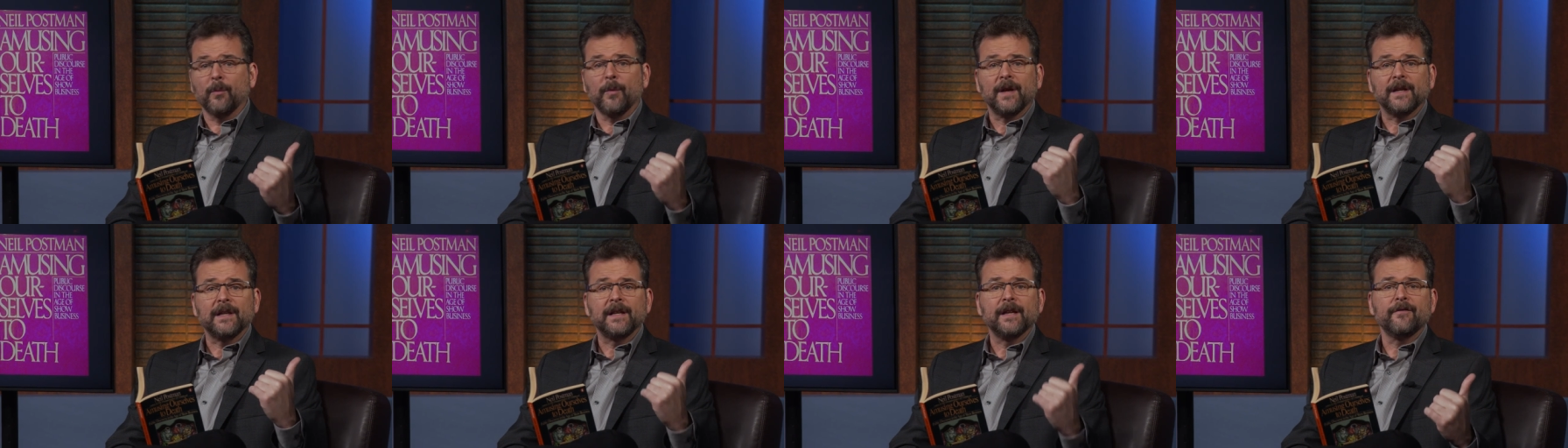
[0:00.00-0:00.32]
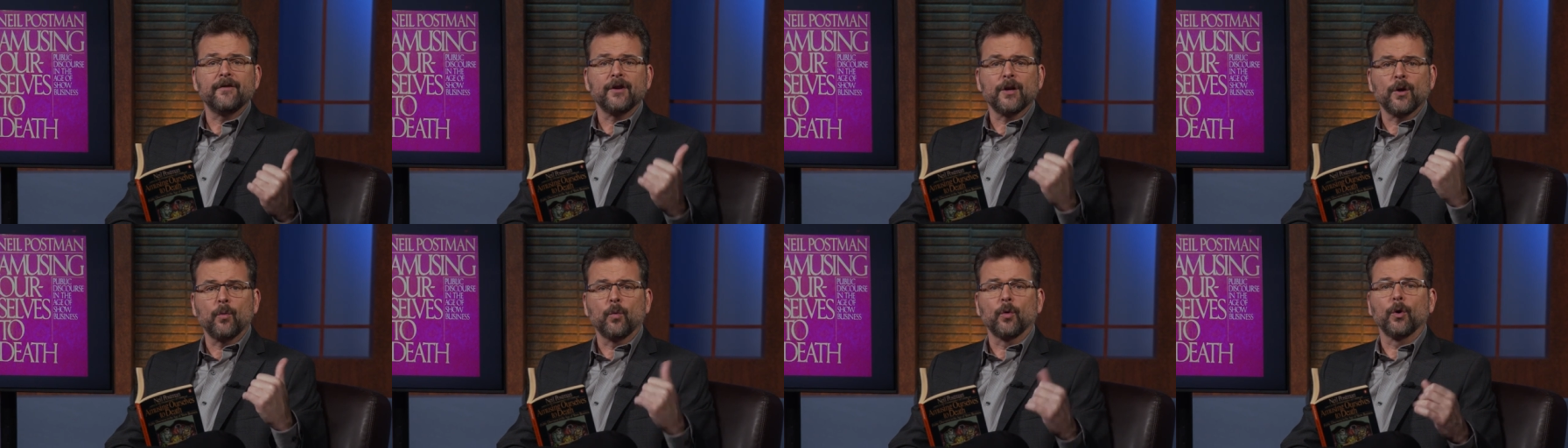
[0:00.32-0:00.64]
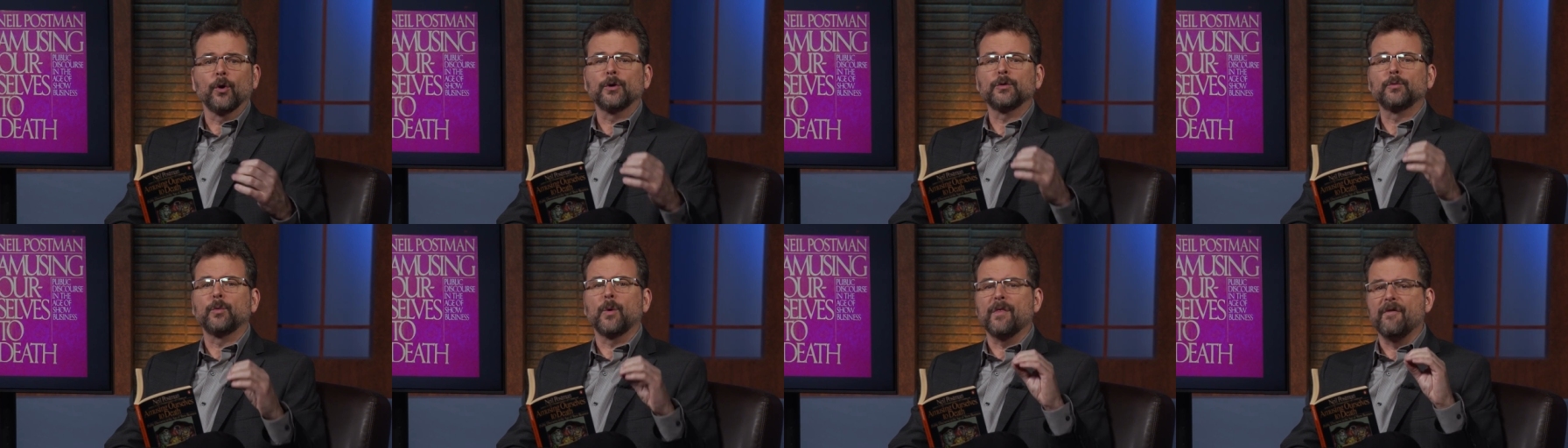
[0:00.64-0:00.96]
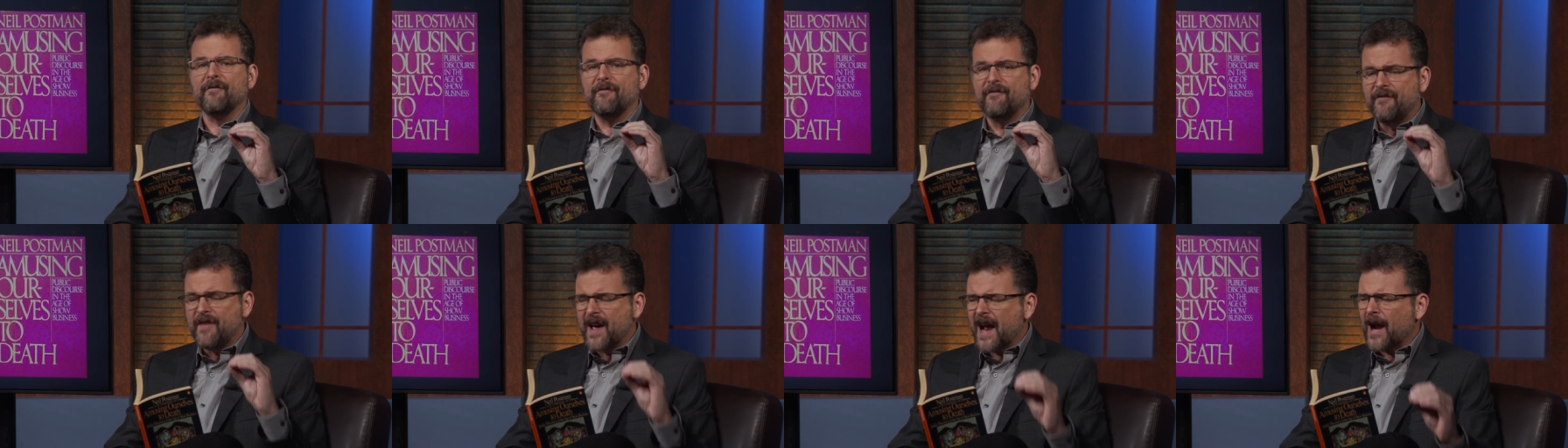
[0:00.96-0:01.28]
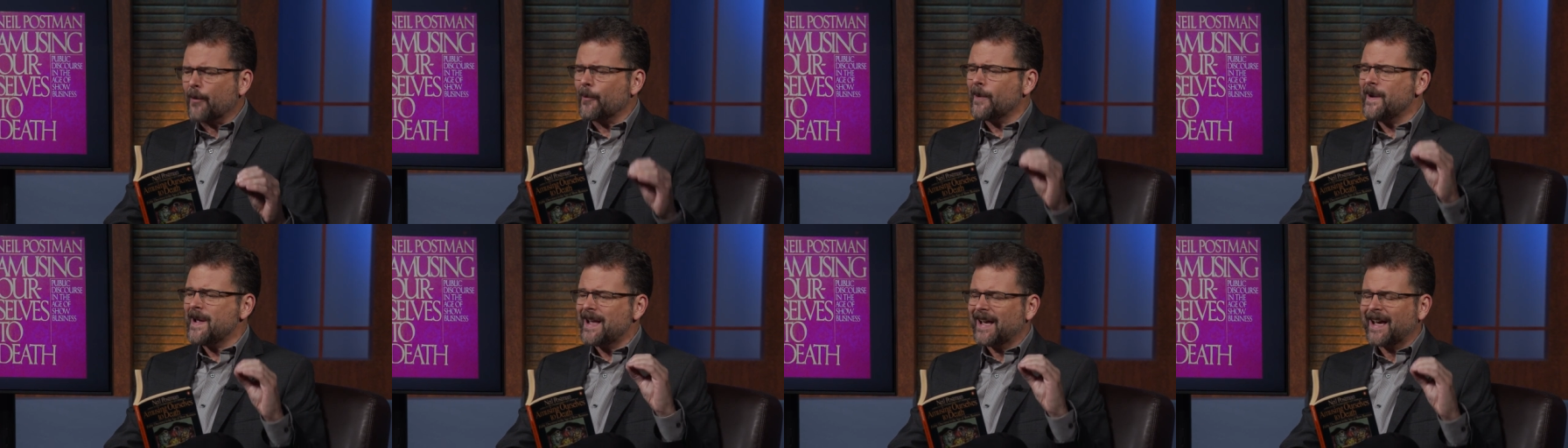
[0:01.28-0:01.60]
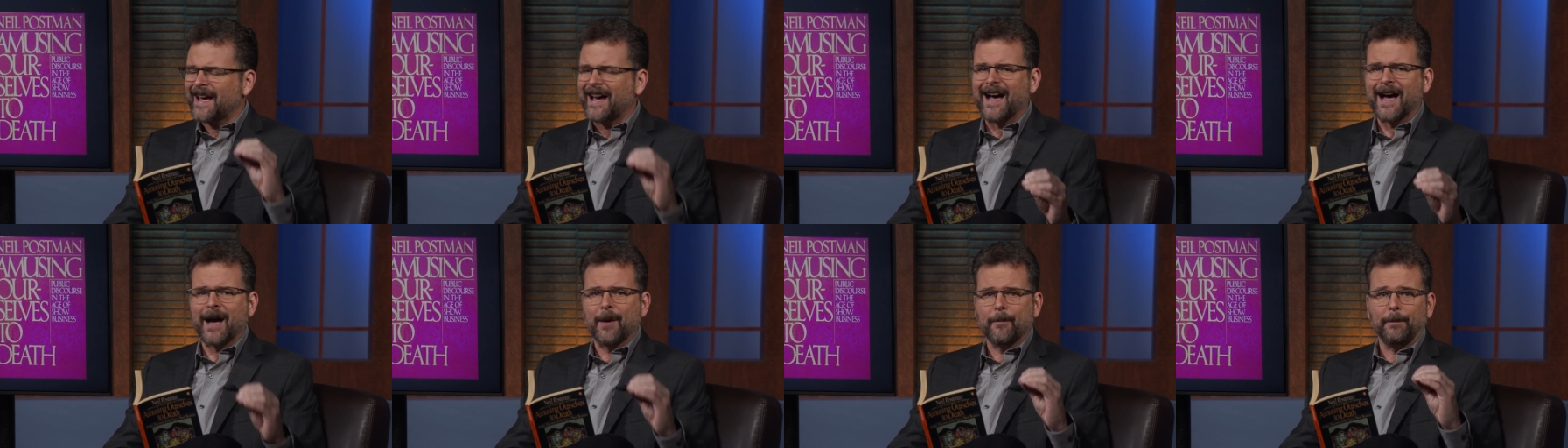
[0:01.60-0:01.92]
we live in a world with very
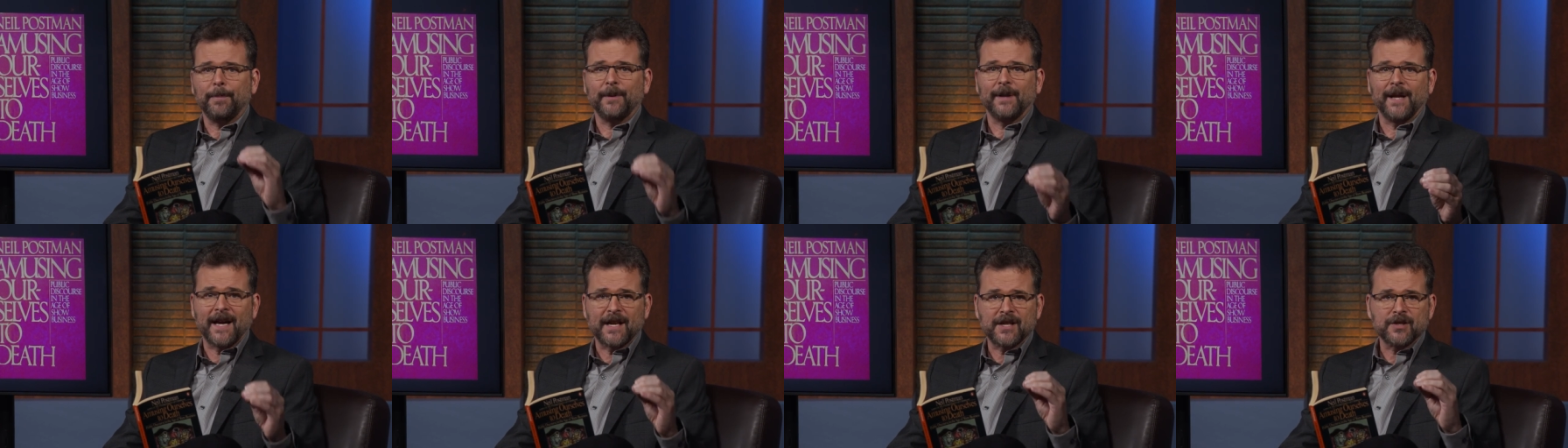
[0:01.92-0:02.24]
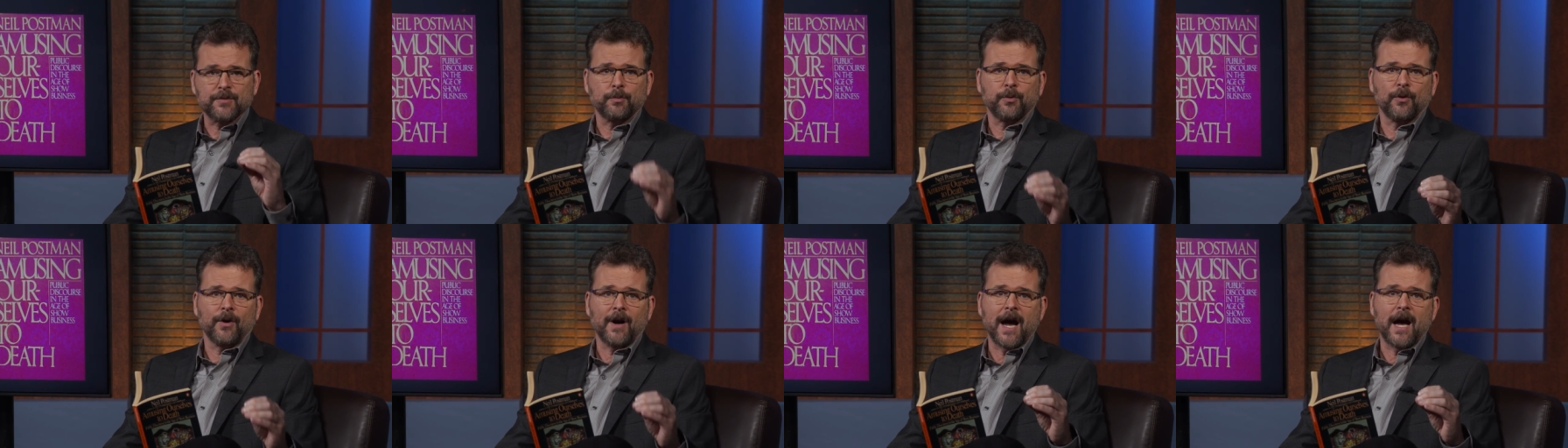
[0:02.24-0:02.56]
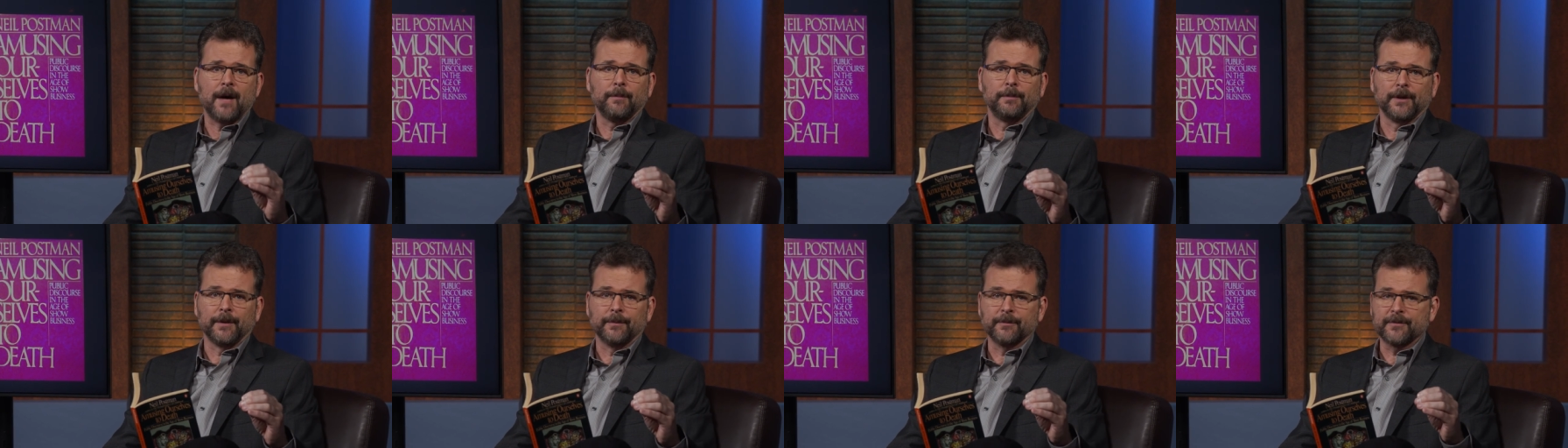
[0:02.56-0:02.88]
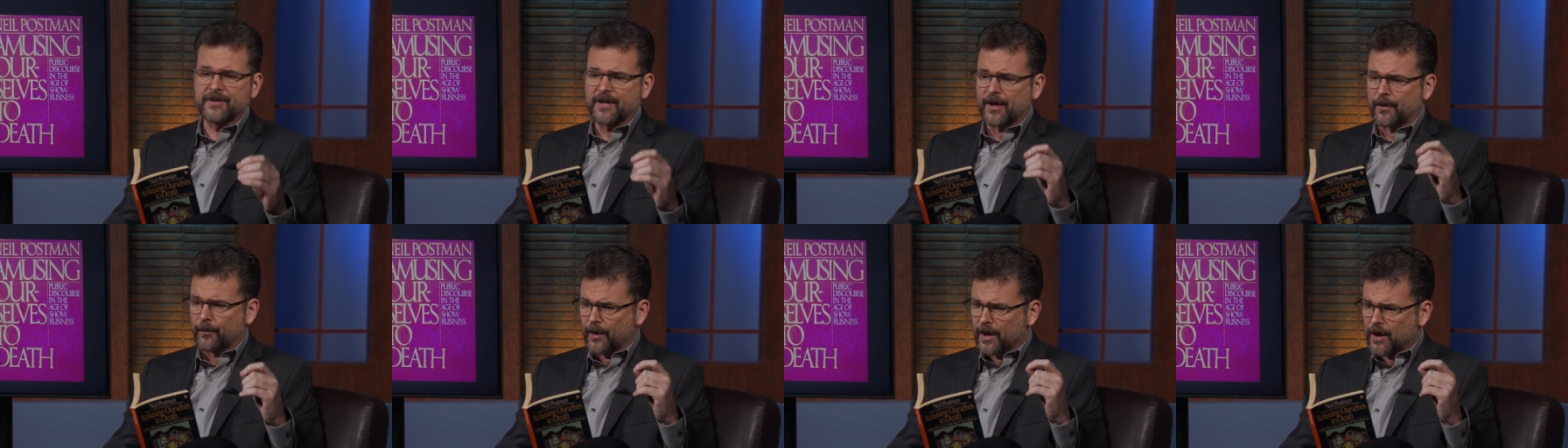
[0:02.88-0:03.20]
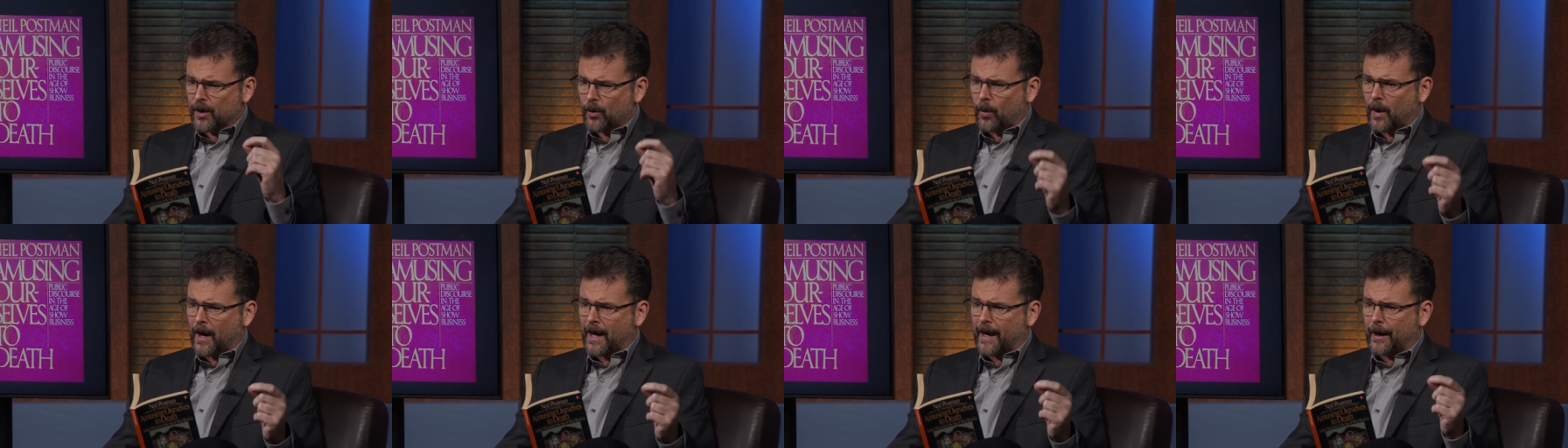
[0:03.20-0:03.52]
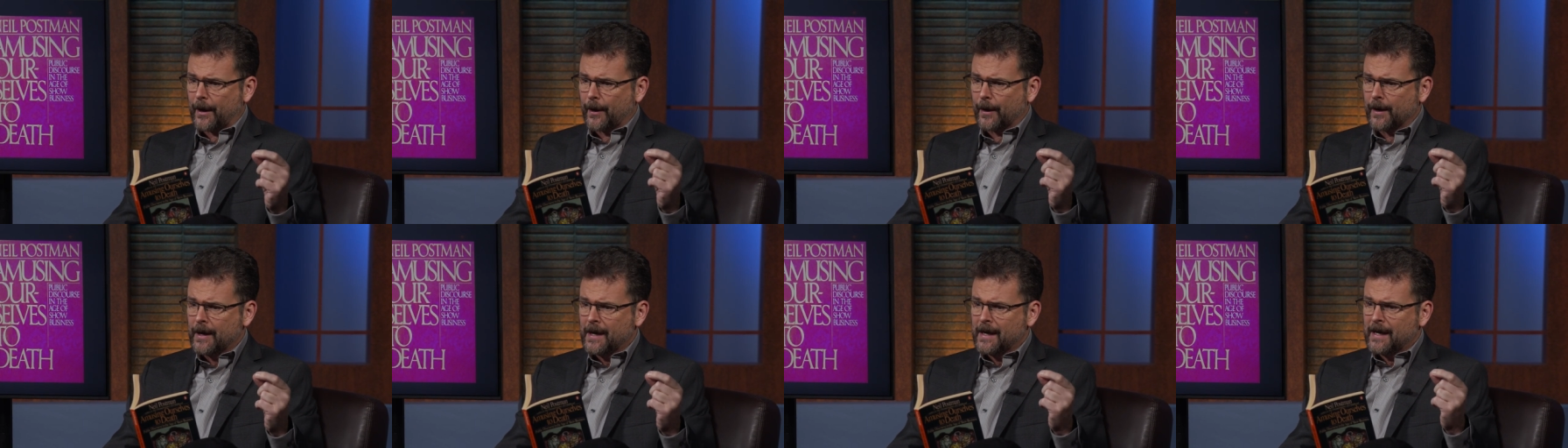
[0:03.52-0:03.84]
complex problems that
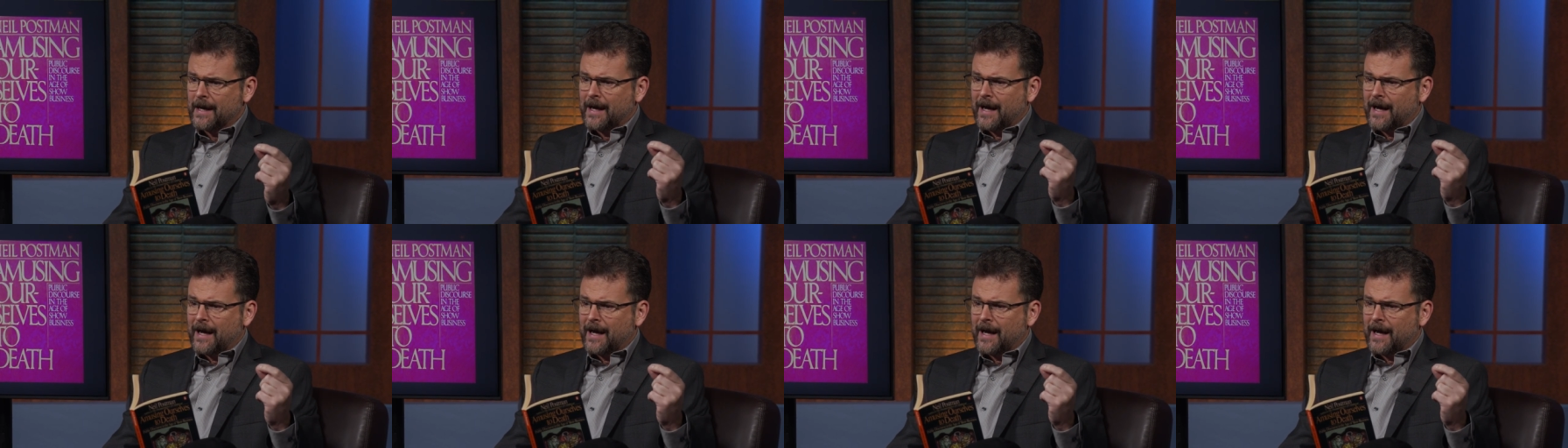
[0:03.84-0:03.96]
require